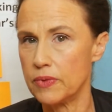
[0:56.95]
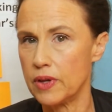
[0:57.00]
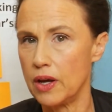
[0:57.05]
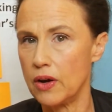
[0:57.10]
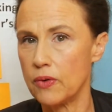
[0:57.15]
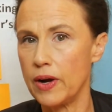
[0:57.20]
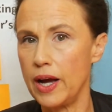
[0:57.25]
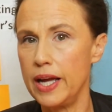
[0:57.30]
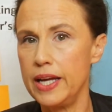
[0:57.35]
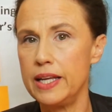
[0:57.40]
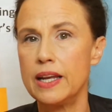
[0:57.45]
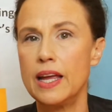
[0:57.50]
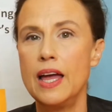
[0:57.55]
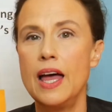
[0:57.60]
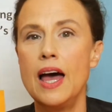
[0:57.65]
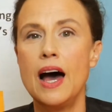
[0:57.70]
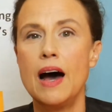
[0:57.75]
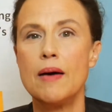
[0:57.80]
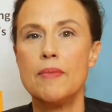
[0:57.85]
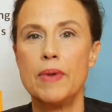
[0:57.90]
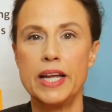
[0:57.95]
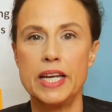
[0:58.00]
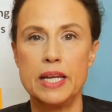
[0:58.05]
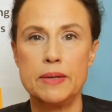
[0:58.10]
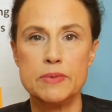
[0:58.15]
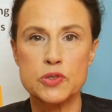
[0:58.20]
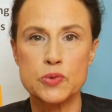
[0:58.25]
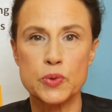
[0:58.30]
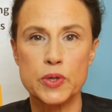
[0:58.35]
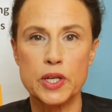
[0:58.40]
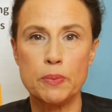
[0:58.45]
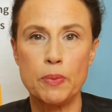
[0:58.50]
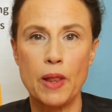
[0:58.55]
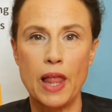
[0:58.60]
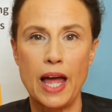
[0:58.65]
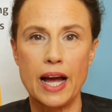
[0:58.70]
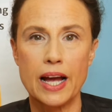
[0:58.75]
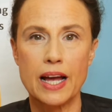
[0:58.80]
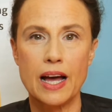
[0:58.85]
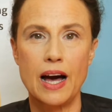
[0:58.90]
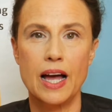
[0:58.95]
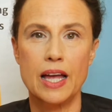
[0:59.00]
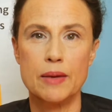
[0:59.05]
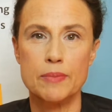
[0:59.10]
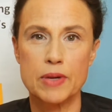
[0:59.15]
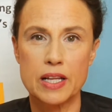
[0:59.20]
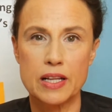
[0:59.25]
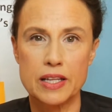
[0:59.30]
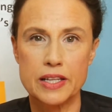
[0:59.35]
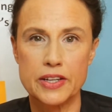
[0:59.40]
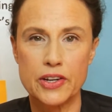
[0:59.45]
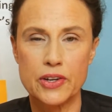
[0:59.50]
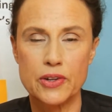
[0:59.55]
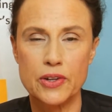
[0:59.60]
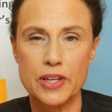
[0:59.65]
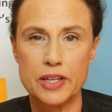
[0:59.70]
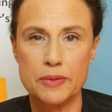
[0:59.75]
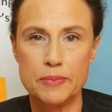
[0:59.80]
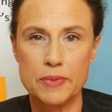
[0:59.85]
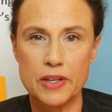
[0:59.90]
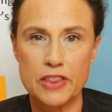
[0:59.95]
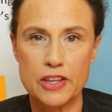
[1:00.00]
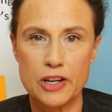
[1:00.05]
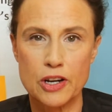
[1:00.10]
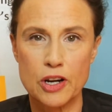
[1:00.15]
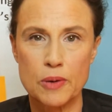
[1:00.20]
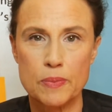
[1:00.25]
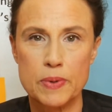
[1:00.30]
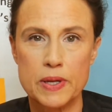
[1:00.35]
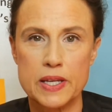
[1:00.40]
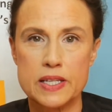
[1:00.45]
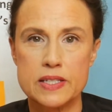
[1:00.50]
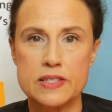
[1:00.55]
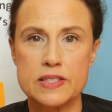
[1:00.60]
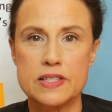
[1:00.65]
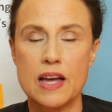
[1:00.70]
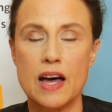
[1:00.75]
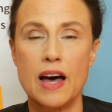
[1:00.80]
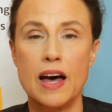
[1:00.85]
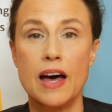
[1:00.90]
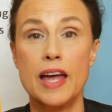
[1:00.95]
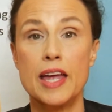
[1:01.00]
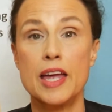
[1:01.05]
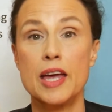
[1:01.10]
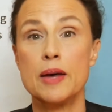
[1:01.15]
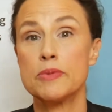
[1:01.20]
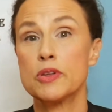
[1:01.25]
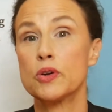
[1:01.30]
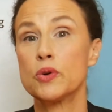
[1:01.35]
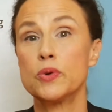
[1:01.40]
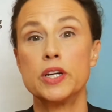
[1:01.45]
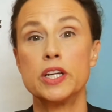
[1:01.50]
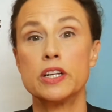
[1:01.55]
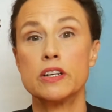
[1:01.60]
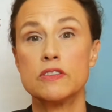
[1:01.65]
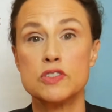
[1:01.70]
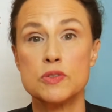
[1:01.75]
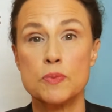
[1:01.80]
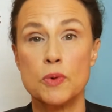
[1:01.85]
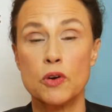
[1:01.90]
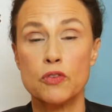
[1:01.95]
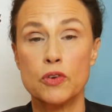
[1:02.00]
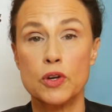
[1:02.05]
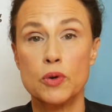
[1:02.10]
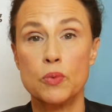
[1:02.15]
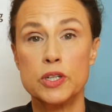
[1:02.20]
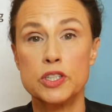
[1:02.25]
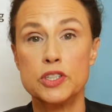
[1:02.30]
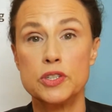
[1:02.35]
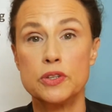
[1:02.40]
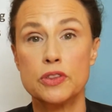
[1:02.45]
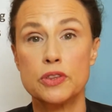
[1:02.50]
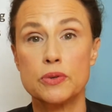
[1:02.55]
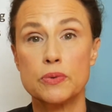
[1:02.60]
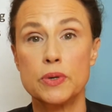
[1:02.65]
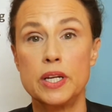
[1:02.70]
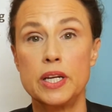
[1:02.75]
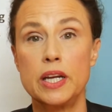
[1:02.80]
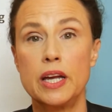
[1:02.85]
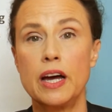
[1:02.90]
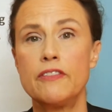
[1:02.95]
All right. My name is Rita Black. I am a clinical hypnotherapist. I am the creator of Smoke Free 123.